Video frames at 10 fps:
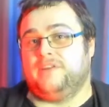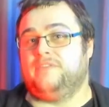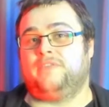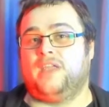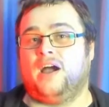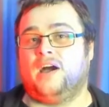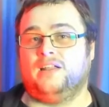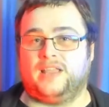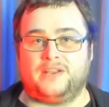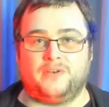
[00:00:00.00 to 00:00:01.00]
if they are
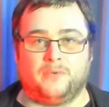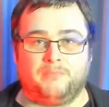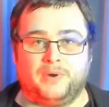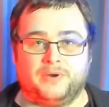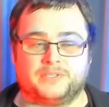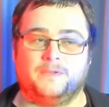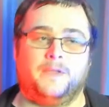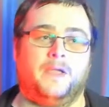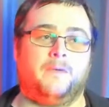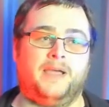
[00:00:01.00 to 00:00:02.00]
like not bought.
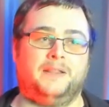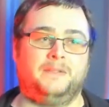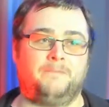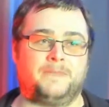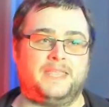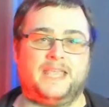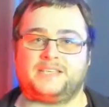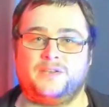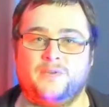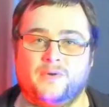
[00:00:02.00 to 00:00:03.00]
Well,
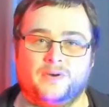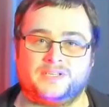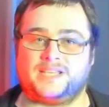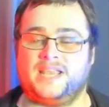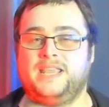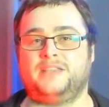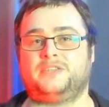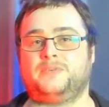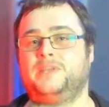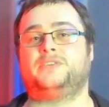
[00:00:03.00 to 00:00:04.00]
yes and no. See,
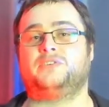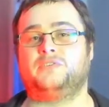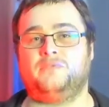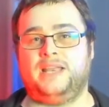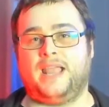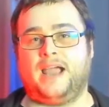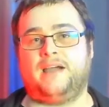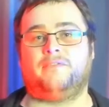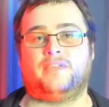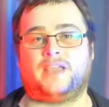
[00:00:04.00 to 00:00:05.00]
Twitch doesn't really
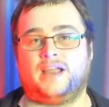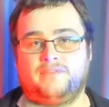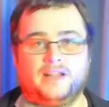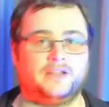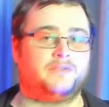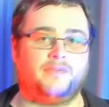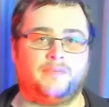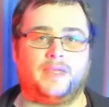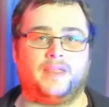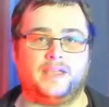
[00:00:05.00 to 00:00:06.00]
have the kind of algorithm
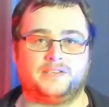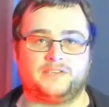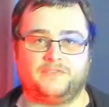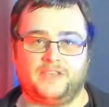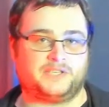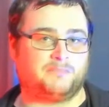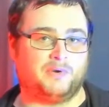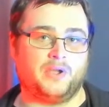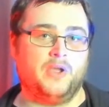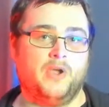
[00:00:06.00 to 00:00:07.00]
that the likes of
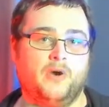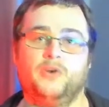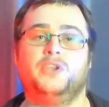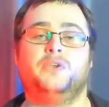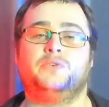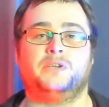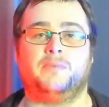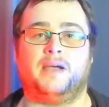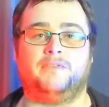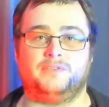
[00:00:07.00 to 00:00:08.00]
Facebook or
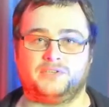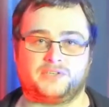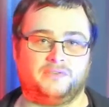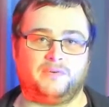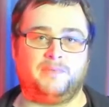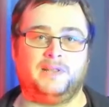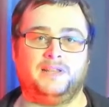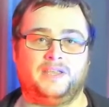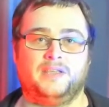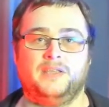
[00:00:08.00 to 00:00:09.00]
YouTube have for
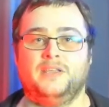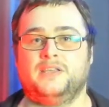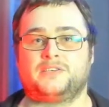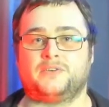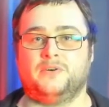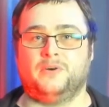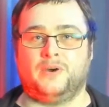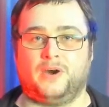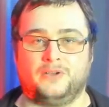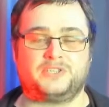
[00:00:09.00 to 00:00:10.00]
discoverability.
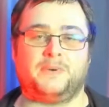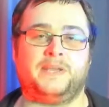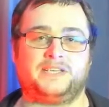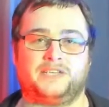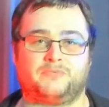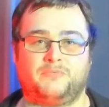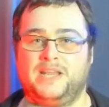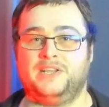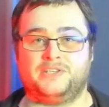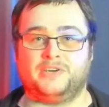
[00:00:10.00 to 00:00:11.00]
So on Twitch, it's
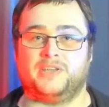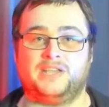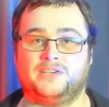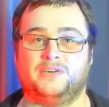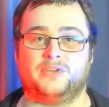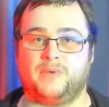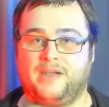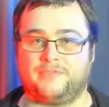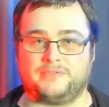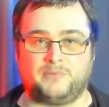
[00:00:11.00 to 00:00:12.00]
really dog eat dog. You
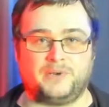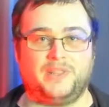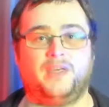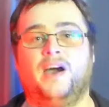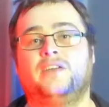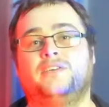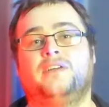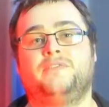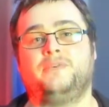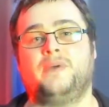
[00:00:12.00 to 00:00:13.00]
have to put in the hard
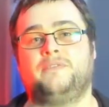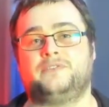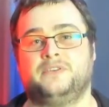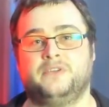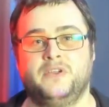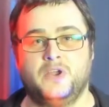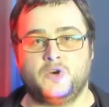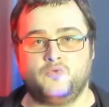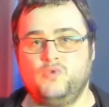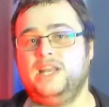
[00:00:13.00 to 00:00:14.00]
graft. You have to
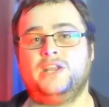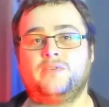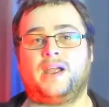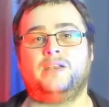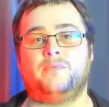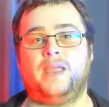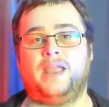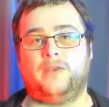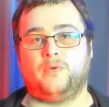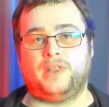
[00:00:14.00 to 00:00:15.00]
really grind away,
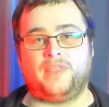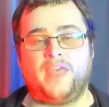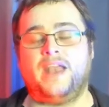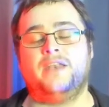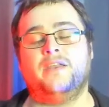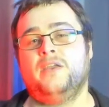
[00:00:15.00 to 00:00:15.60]
and only then,